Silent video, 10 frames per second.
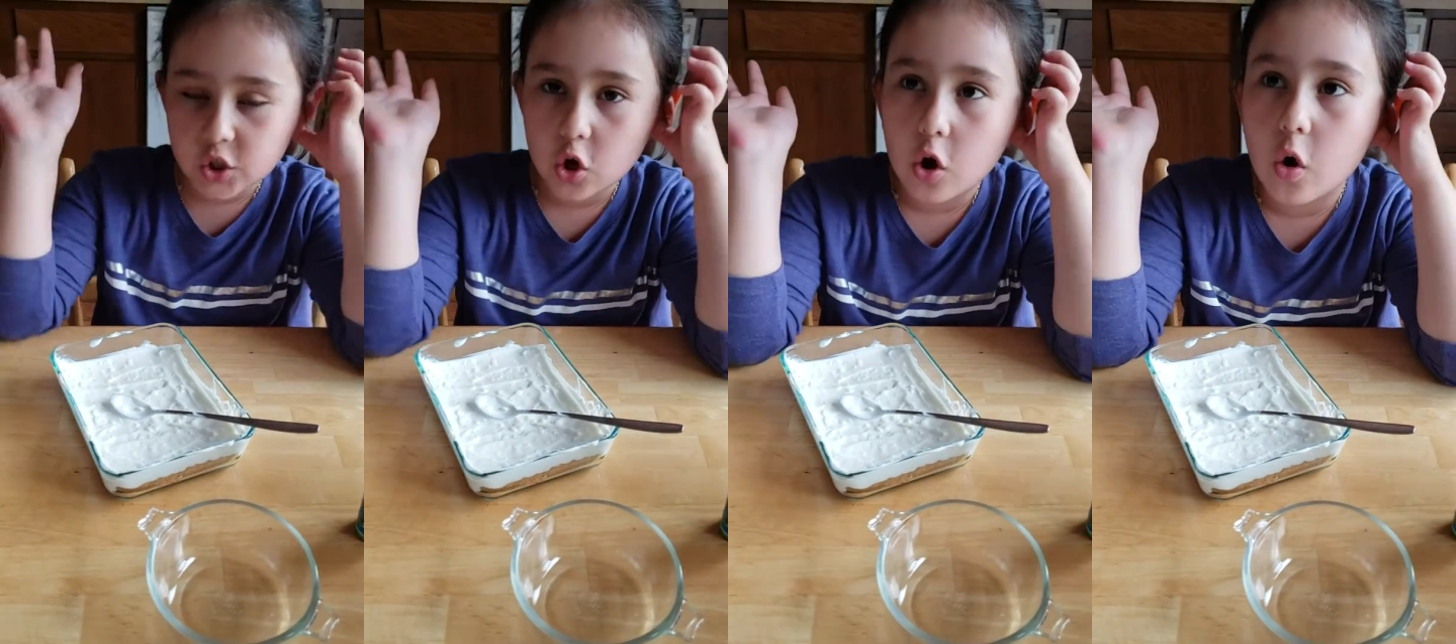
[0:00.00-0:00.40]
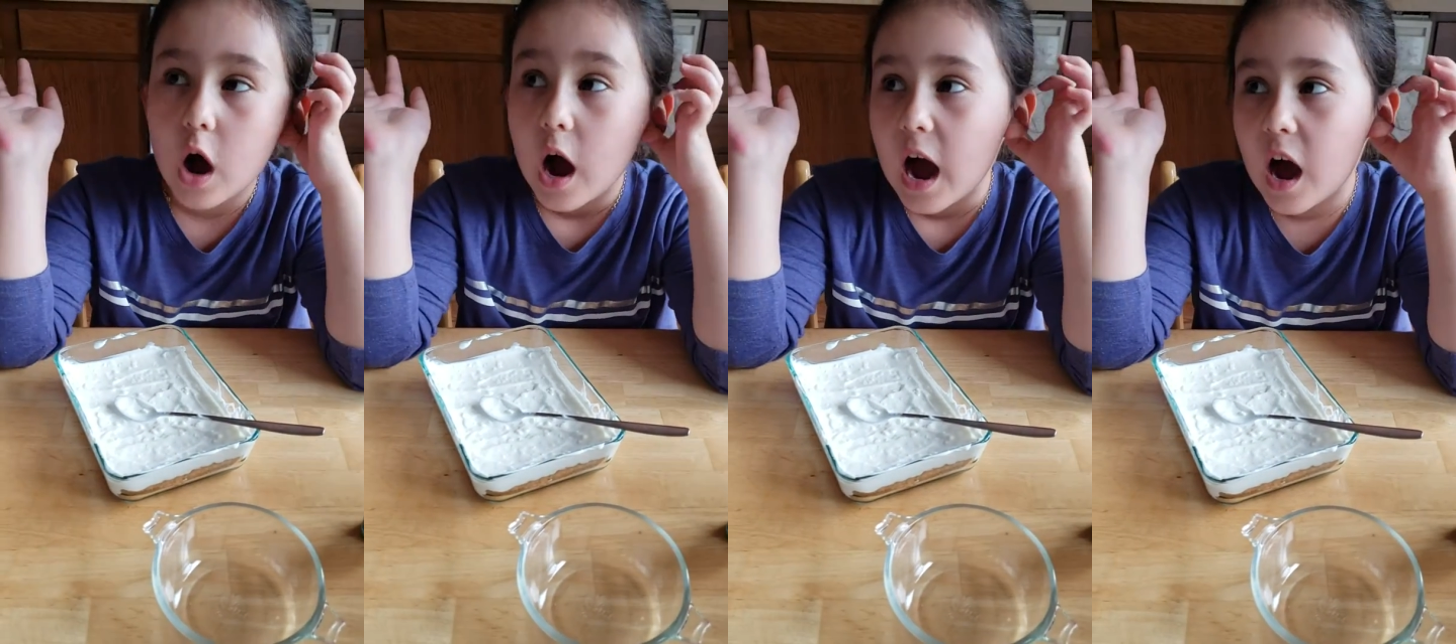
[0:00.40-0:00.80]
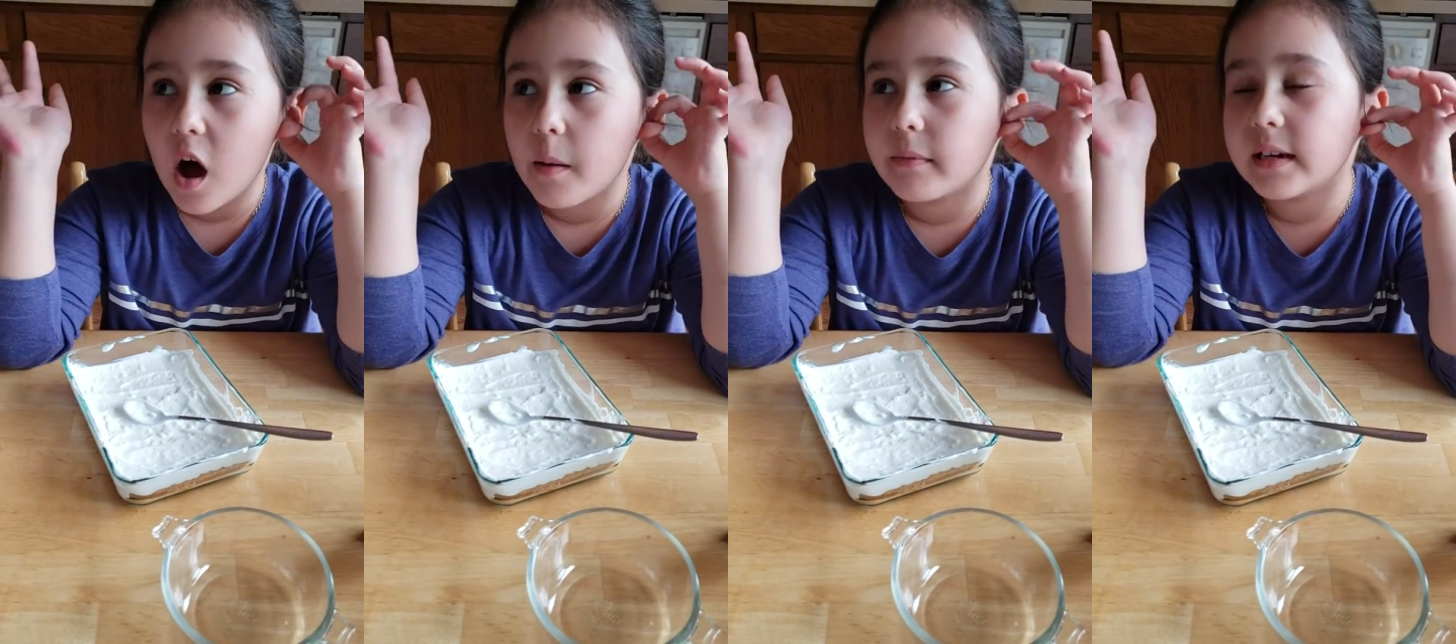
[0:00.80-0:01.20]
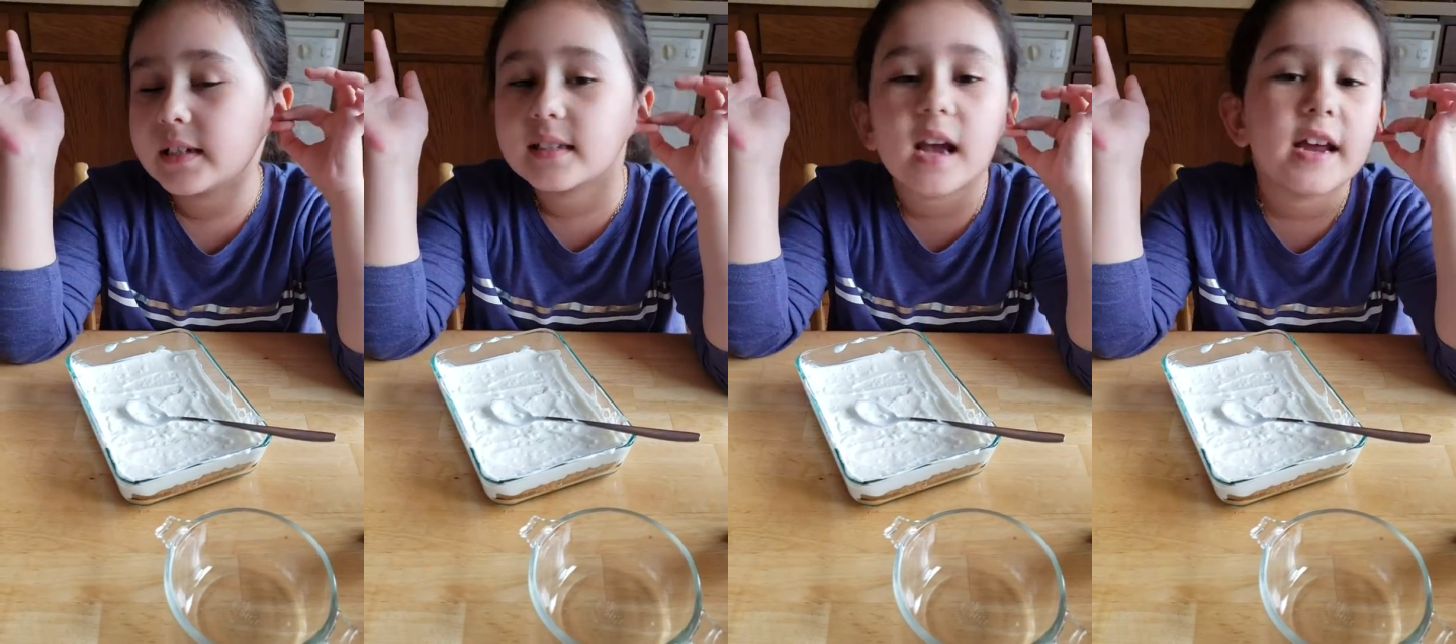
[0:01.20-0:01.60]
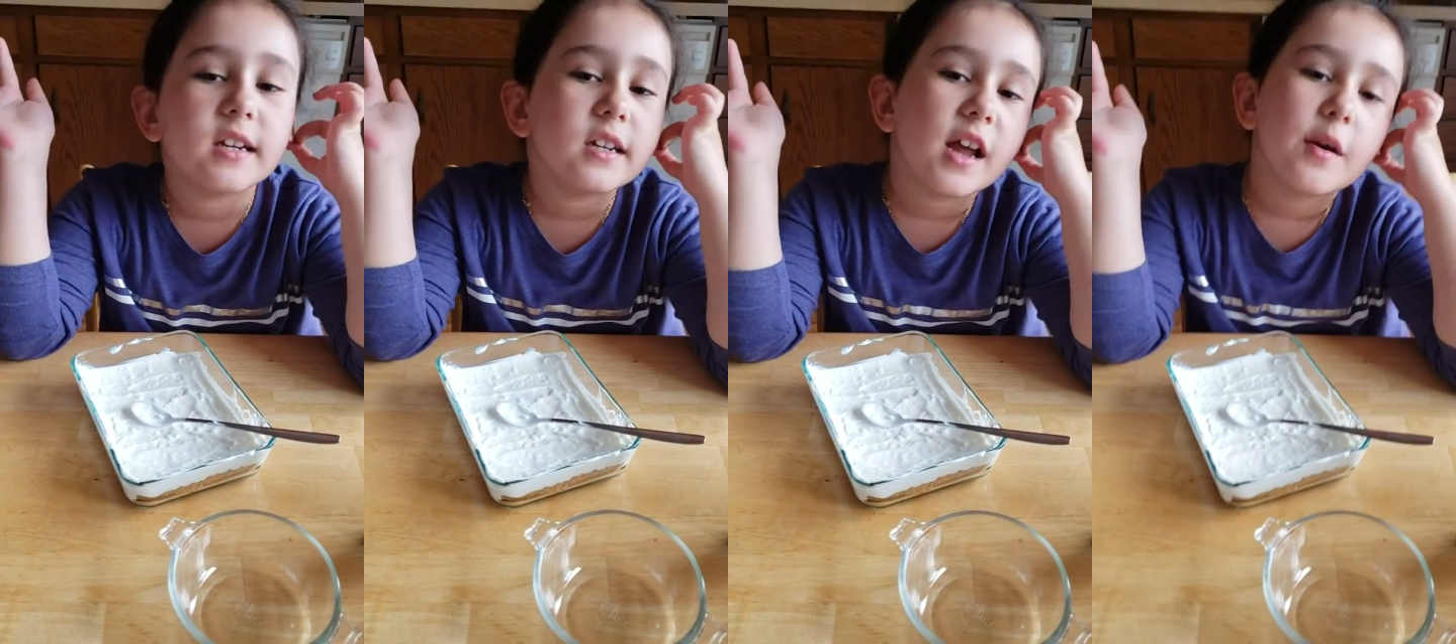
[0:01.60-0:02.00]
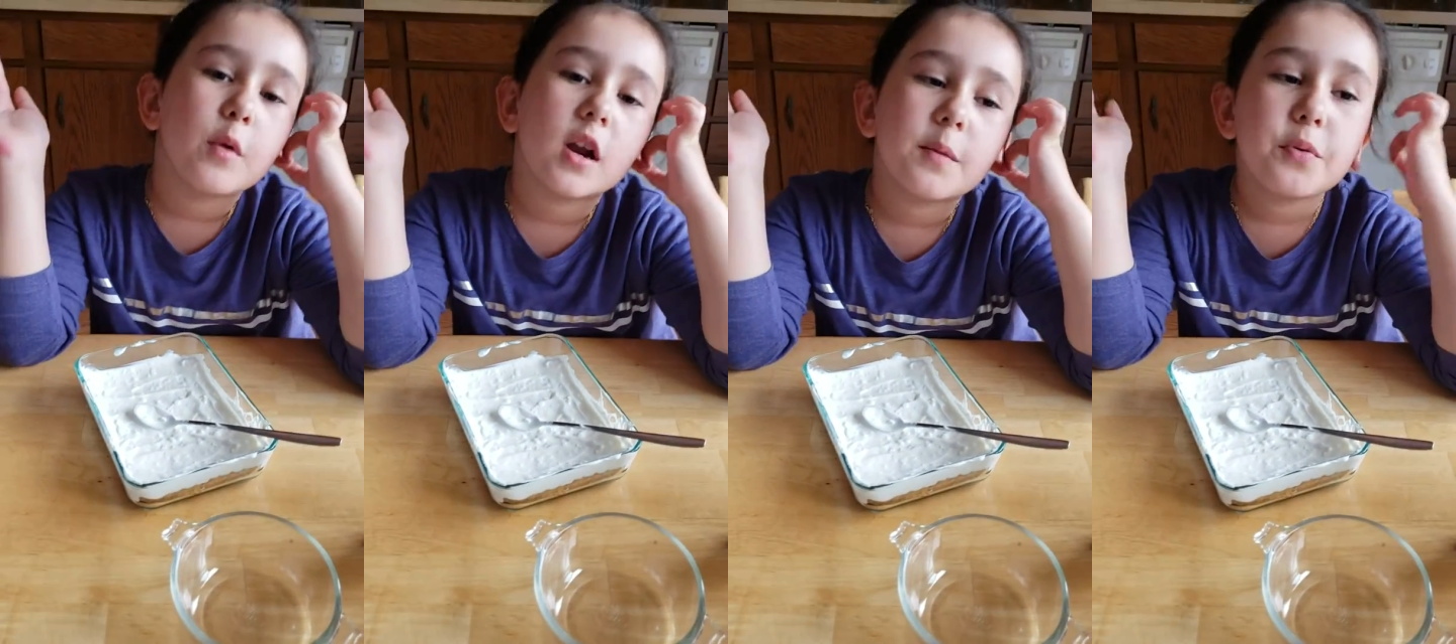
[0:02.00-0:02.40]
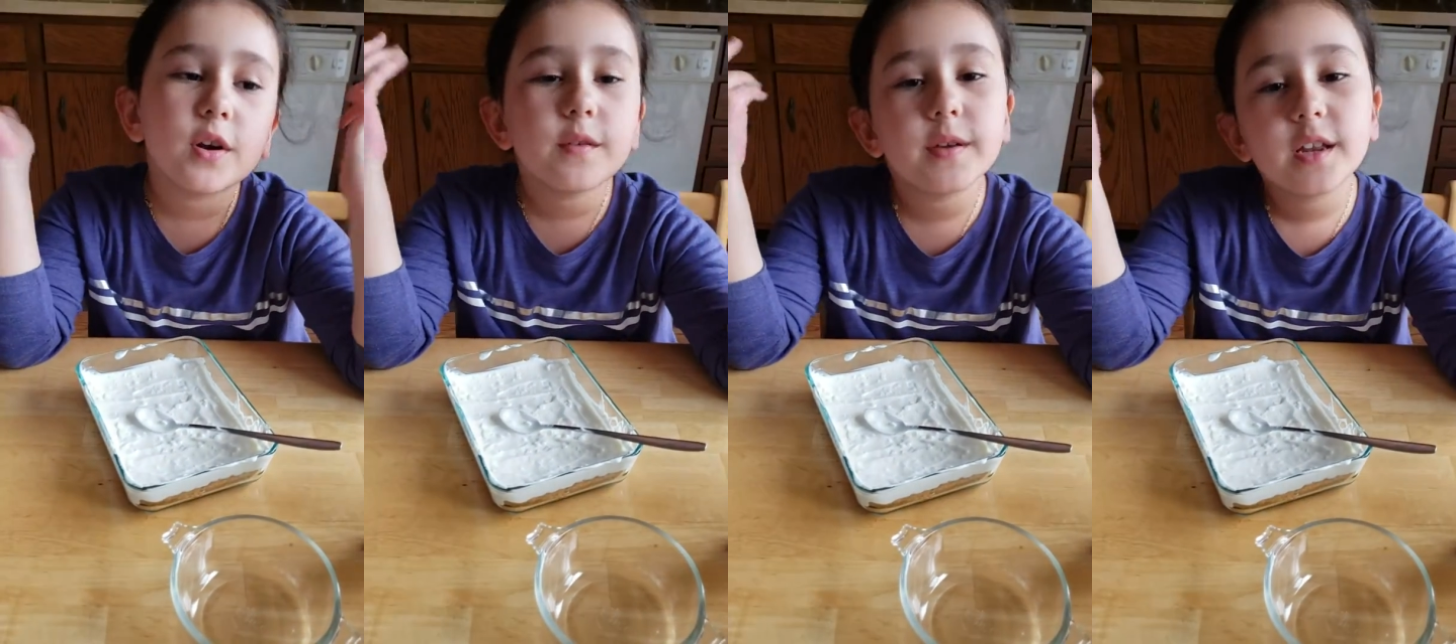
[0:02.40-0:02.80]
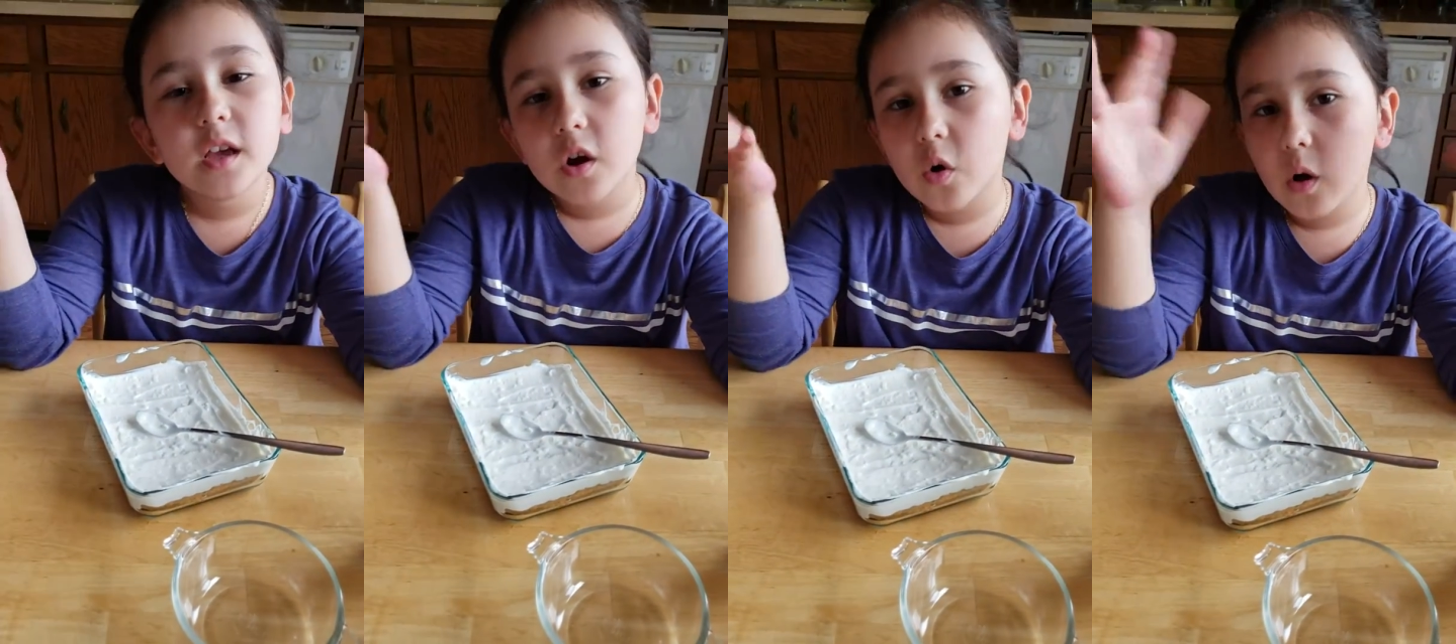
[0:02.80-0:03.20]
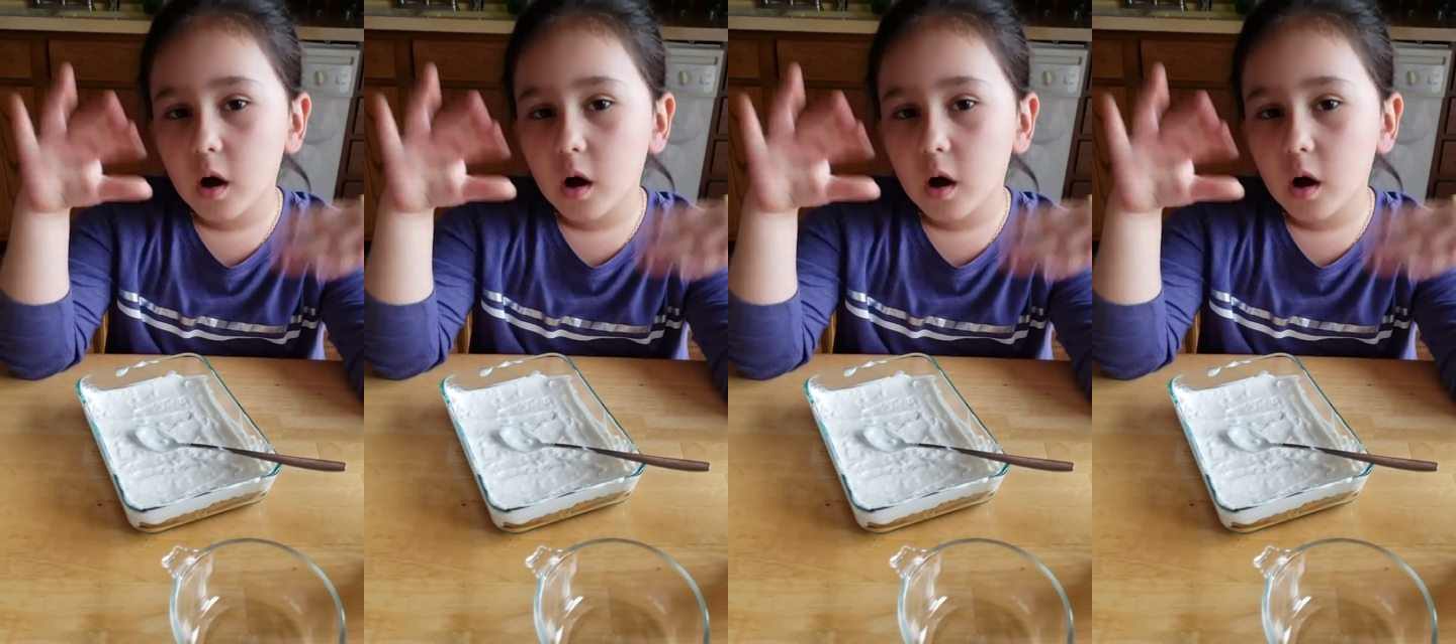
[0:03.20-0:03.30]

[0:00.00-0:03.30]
so I decided I want to put a video